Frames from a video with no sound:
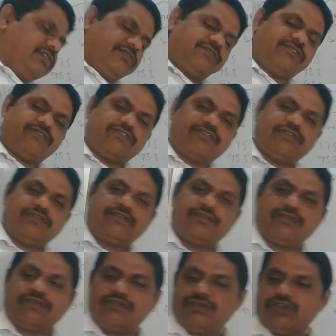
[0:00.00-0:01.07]
this,
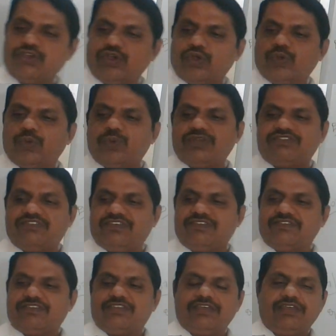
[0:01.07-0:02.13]
which
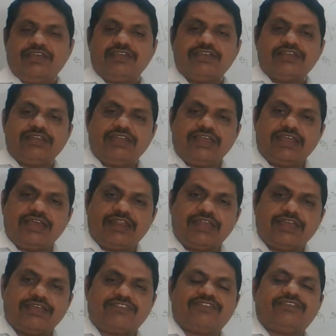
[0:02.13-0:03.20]
is the
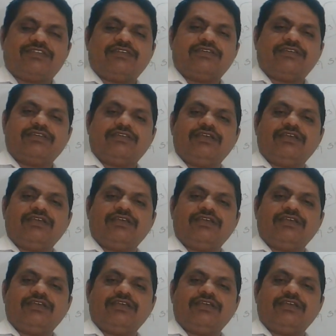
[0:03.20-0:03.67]
nearest